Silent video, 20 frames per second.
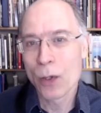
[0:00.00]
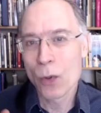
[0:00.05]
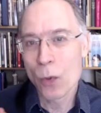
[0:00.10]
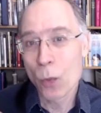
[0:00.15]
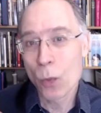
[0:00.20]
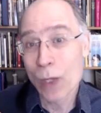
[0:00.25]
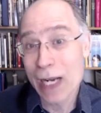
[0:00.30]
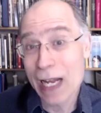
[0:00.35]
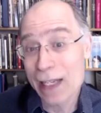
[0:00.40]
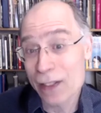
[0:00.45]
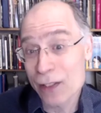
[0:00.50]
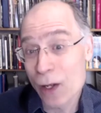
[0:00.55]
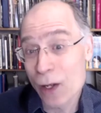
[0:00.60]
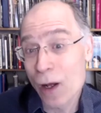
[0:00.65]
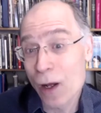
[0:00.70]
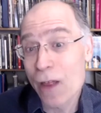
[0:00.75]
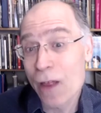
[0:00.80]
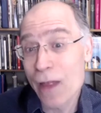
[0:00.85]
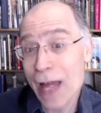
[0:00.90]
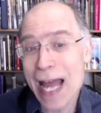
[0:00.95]
When I
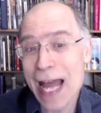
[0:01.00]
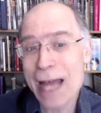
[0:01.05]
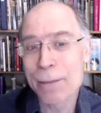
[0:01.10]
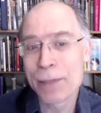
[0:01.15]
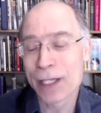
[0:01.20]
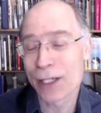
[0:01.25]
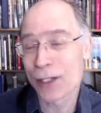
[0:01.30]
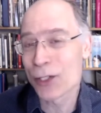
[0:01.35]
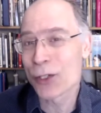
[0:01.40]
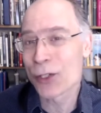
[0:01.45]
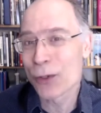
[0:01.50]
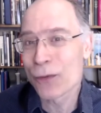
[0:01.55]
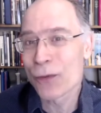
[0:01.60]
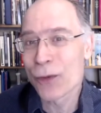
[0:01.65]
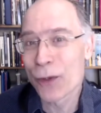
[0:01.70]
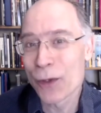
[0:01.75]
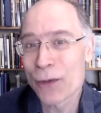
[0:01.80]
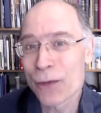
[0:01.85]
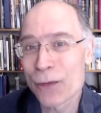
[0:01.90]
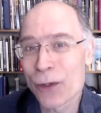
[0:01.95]
saw that picture for
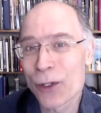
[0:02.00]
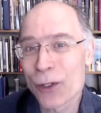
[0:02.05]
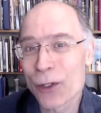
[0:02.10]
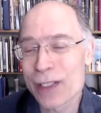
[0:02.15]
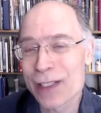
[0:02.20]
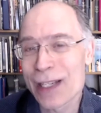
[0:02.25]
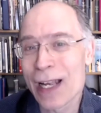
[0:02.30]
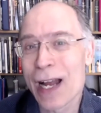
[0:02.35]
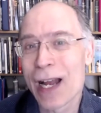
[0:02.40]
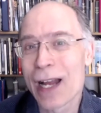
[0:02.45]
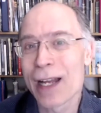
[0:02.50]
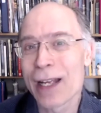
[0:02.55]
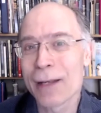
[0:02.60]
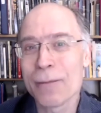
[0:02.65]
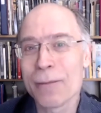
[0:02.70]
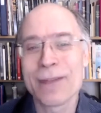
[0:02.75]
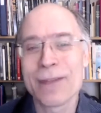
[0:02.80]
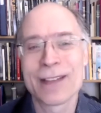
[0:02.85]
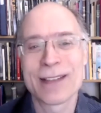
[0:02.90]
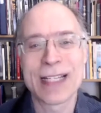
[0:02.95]
the first
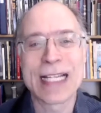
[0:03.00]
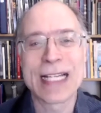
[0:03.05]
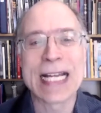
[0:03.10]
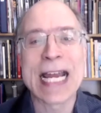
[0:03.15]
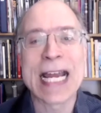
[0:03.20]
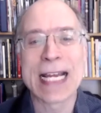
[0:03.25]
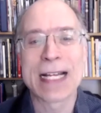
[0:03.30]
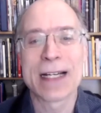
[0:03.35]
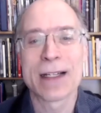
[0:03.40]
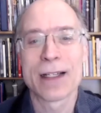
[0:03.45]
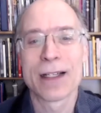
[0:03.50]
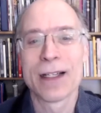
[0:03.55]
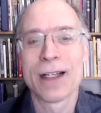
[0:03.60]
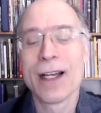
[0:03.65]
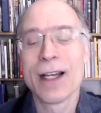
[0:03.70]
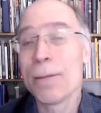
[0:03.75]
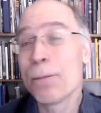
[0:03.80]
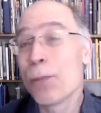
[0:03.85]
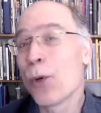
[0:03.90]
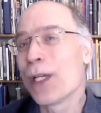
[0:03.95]
time, said Hanne,
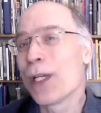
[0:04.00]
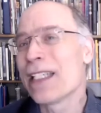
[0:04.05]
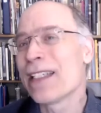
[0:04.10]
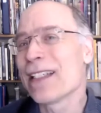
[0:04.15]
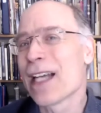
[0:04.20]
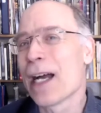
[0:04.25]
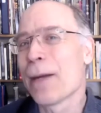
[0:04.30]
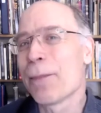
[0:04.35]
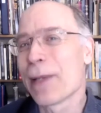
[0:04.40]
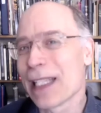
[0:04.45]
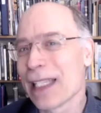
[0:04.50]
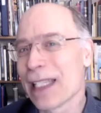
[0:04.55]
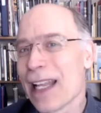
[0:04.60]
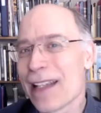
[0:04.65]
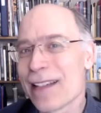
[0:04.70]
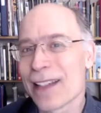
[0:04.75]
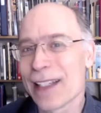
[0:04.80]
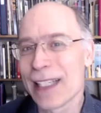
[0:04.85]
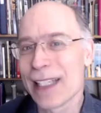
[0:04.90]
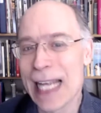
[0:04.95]
pointing up at
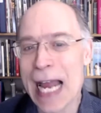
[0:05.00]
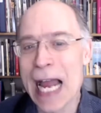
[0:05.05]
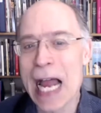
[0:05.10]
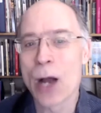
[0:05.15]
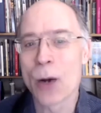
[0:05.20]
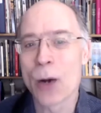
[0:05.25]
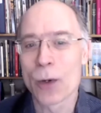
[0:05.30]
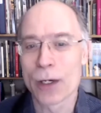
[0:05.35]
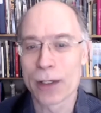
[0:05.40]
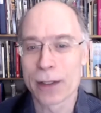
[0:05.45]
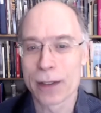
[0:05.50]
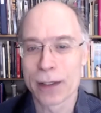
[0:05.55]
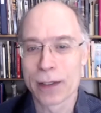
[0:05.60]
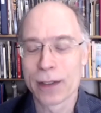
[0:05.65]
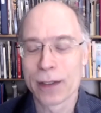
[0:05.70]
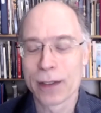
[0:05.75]
Leslie Howard,